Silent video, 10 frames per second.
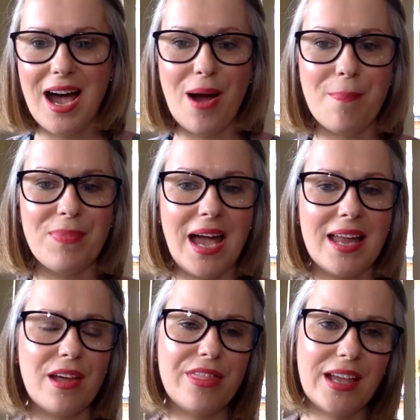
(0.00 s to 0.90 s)
And
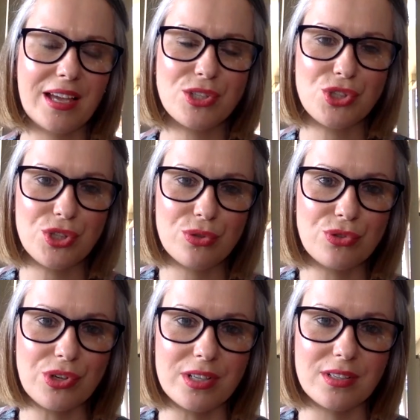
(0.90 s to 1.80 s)
I think as
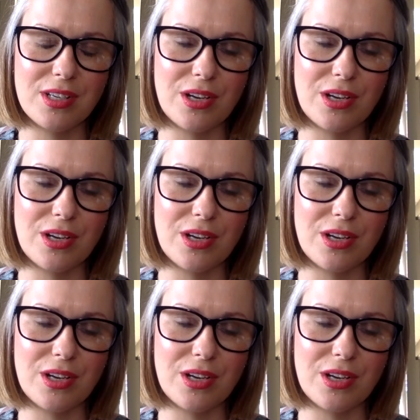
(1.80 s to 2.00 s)
children,